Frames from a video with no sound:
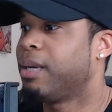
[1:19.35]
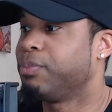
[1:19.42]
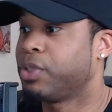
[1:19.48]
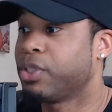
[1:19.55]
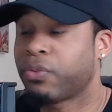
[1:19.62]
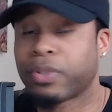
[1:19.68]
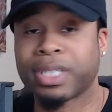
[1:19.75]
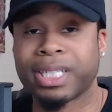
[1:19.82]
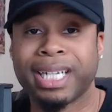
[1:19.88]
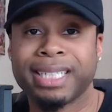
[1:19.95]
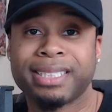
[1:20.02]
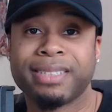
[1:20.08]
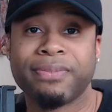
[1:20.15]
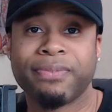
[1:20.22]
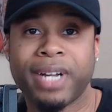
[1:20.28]
just for
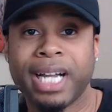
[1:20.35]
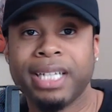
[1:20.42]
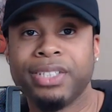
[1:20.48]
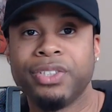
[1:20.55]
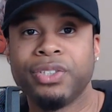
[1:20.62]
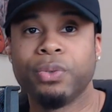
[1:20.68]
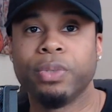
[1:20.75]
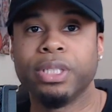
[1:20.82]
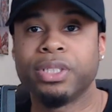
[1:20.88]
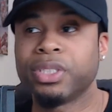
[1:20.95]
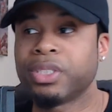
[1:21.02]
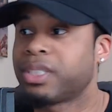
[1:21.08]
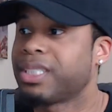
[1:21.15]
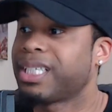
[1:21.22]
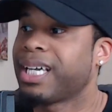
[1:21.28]
clients to find you and
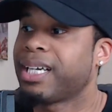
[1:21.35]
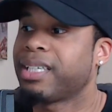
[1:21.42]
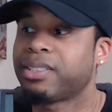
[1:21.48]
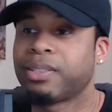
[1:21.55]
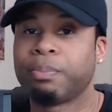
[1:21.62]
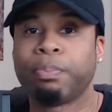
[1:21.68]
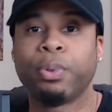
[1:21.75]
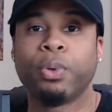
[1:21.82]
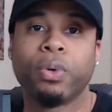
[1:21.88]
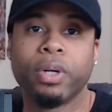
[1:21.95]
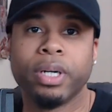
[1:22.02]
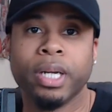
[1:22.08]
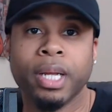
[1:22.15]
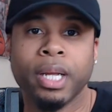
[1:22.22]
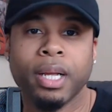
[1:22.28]
just to kind of support